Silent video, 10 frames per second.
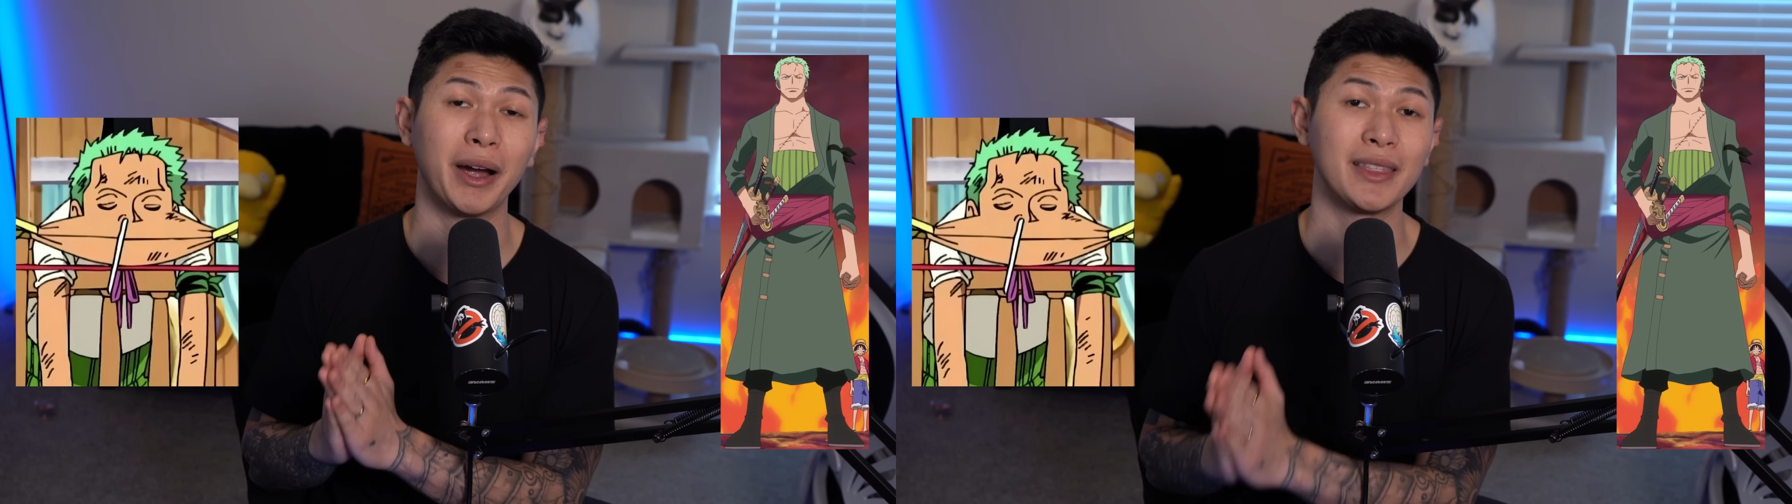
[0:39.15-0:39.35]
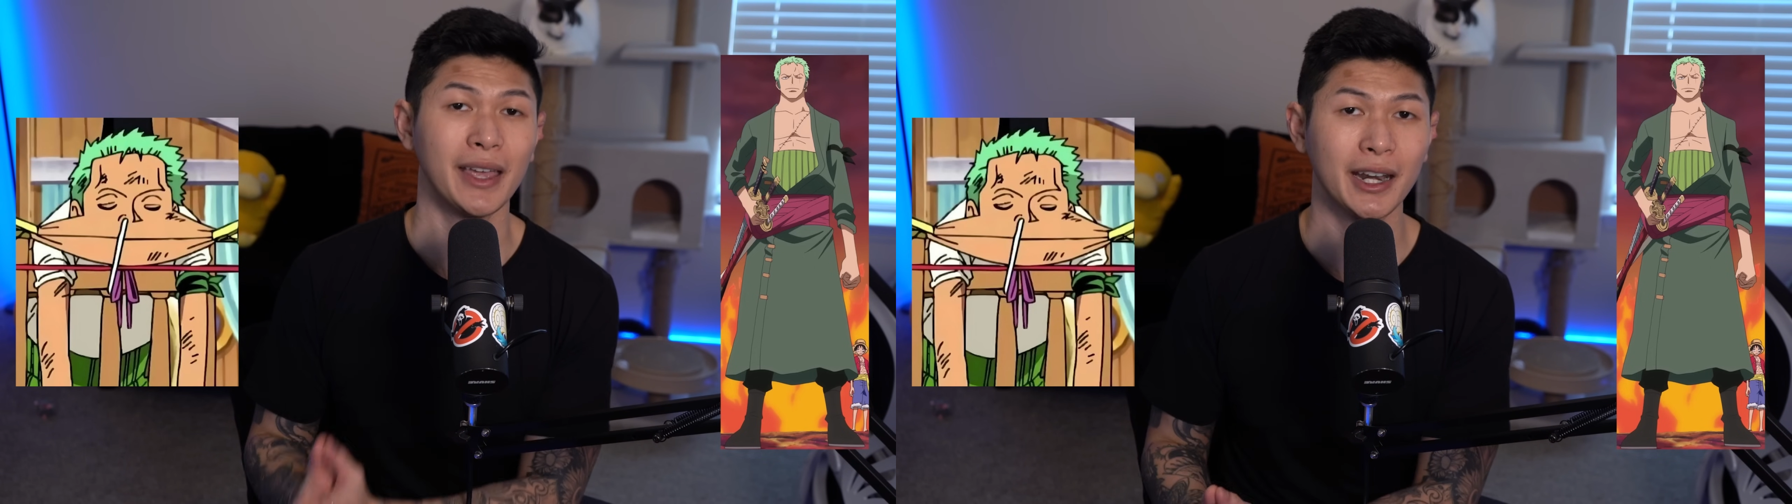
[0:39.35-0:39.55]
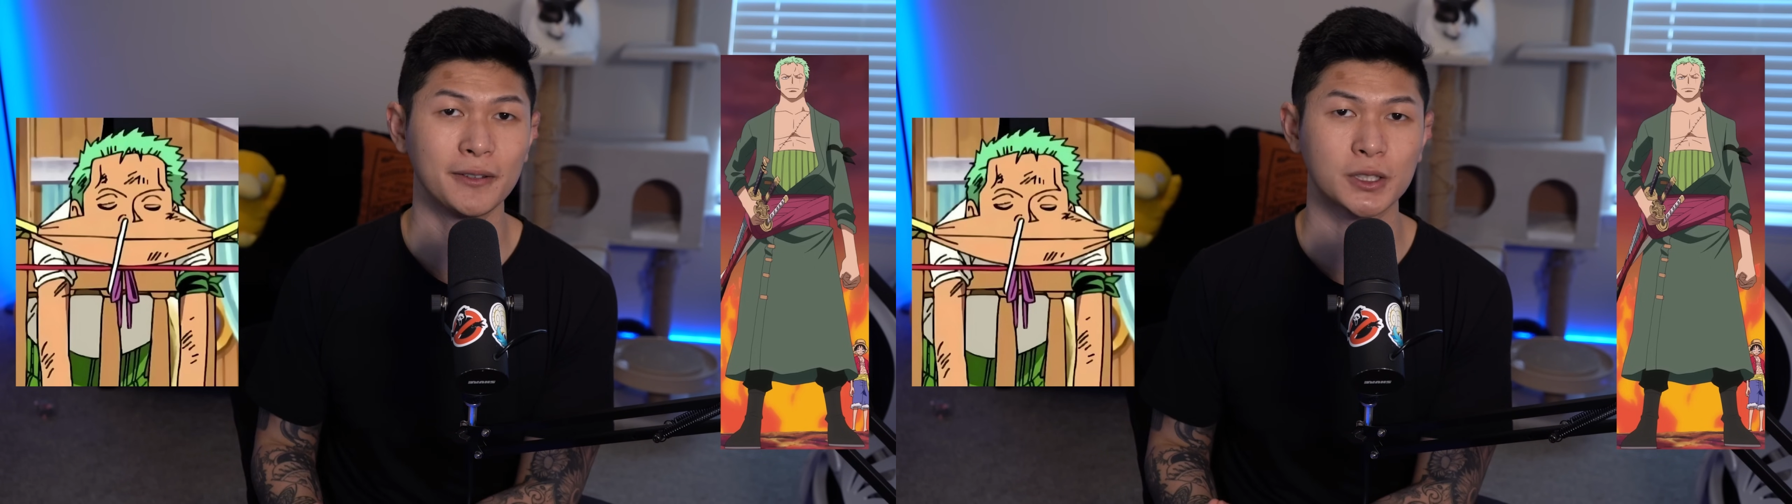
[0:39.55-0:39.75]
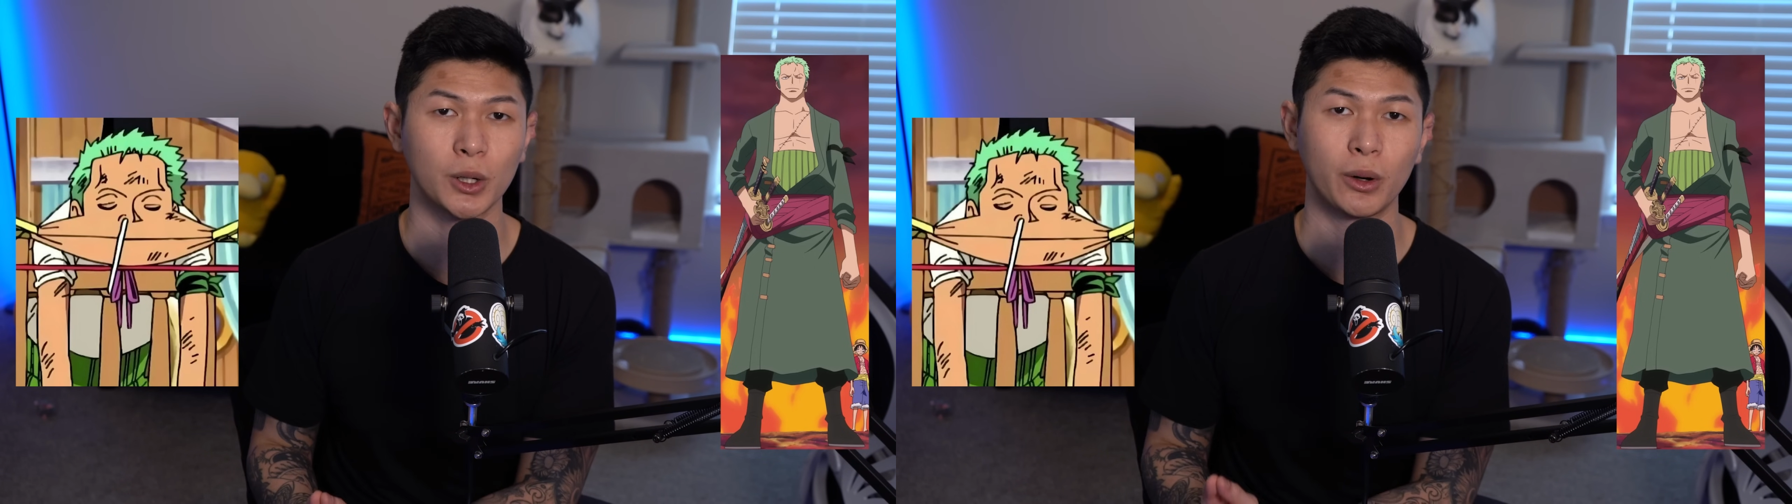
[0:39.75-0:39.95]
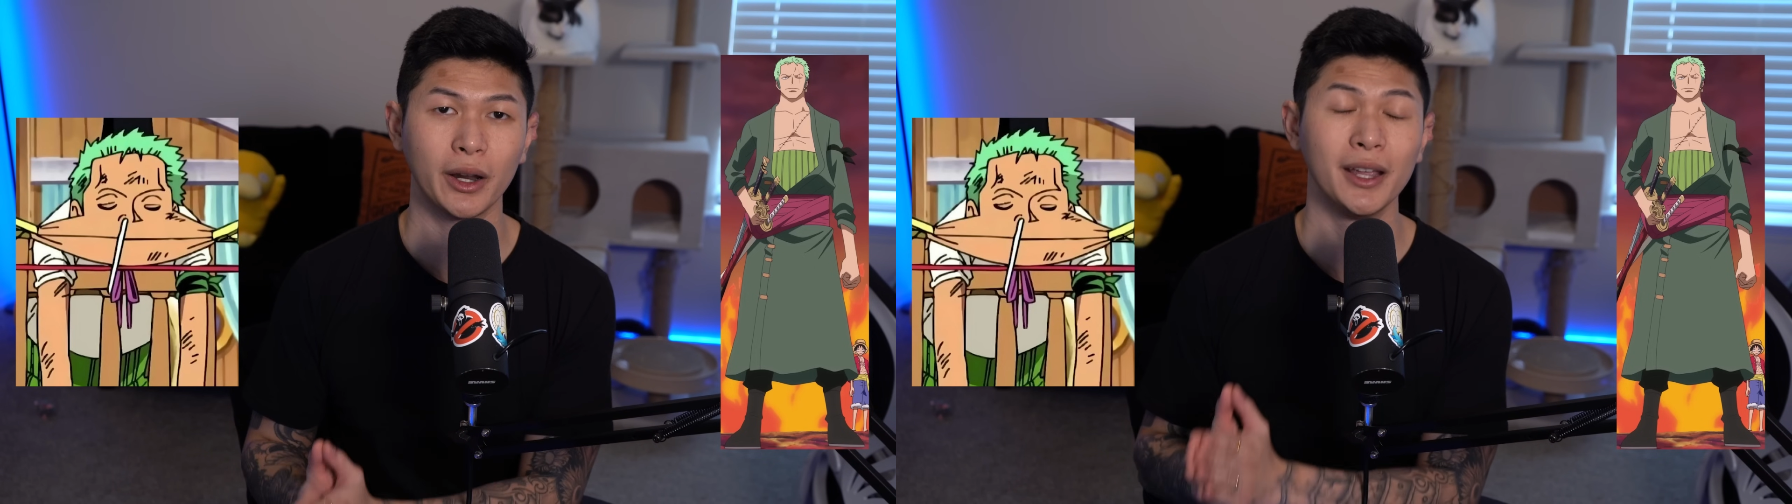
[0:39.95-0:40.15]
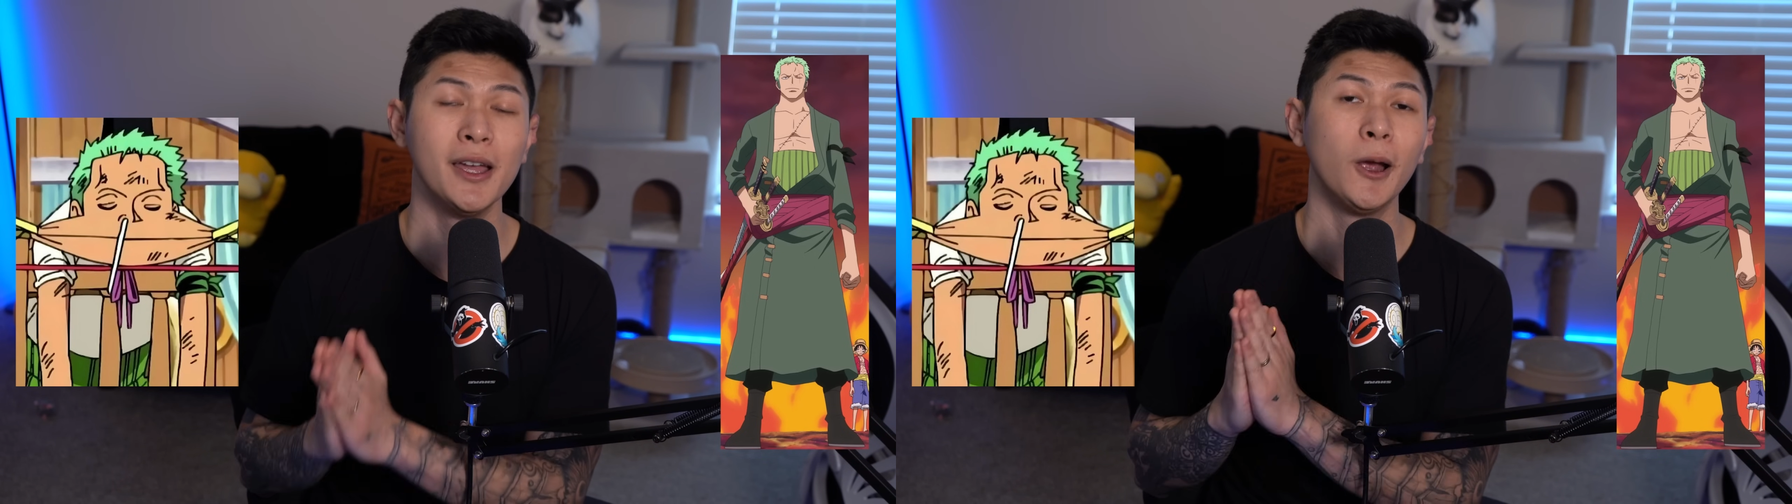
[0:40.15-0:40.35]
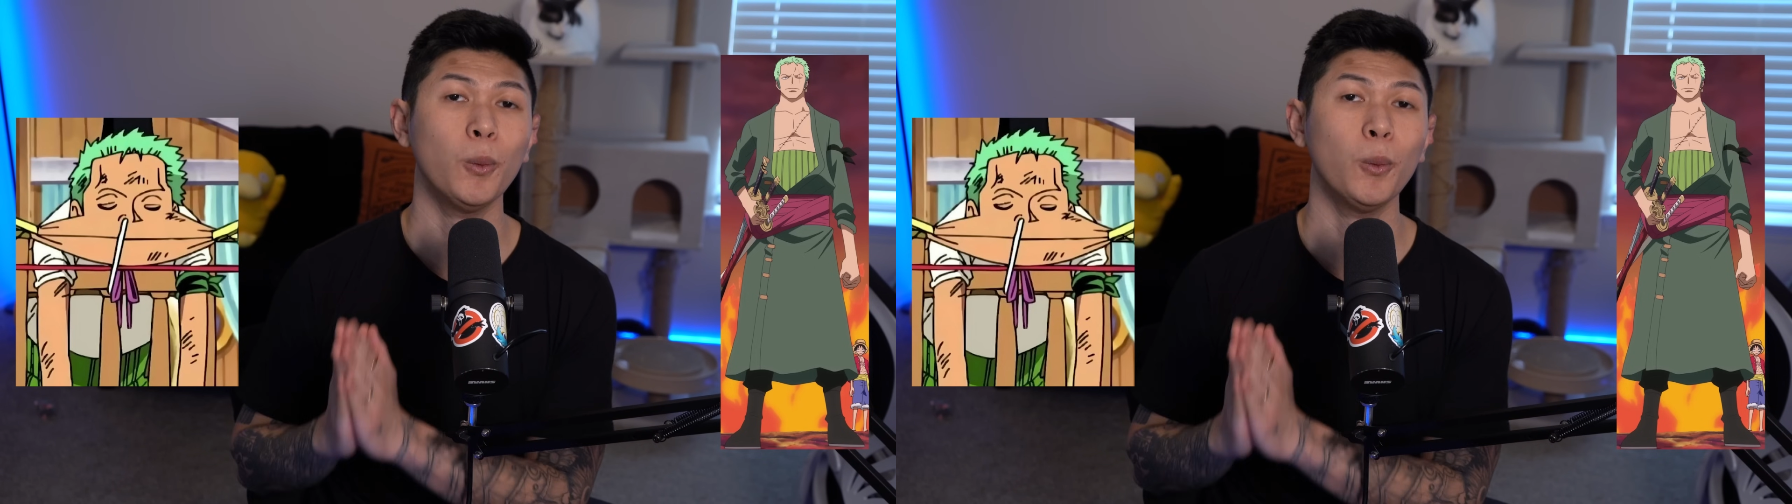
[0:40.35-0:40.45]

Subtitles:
by the end of story